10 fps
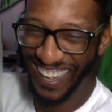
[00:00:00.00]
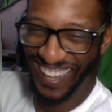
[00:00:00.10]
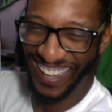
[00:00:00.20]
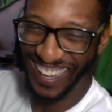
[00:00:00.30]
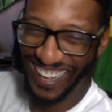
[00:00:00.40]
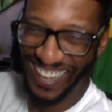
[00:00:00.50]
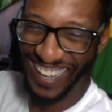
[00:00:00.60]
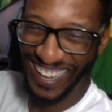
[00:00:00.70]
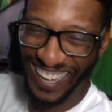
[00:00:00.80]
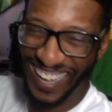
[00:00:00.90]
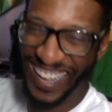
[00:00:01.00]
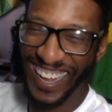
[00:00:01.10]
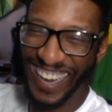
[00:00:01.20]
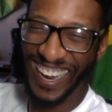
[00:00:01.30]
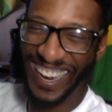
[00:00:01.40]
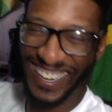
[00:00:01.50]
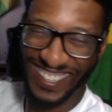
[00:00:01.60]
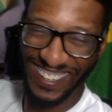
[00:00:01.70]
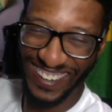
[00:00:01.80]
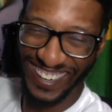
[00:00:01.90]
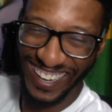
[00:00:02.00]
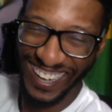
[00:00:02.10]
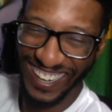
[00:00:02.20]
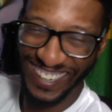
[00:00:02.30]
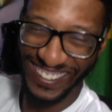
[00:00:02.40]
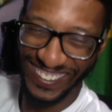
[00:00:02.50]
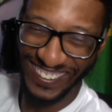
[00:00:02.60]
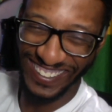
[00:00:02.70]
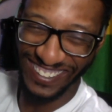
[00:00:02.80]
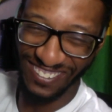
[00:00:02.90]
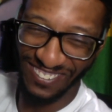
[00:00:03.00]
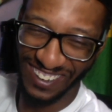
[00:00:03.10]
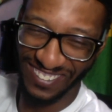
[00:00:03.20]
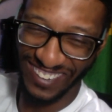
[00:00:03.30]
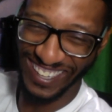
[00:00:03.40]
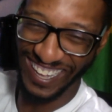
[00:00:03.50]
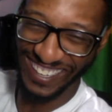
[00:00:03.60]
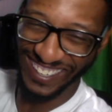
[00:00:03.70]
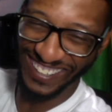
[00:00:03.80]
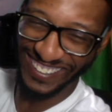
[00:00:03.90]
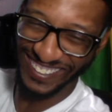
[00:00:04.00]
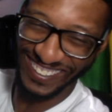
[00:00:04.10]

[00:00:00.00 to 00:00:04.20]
looks like you give a fuck, bro. Shit. It looks like you give a fuck about that, don't you?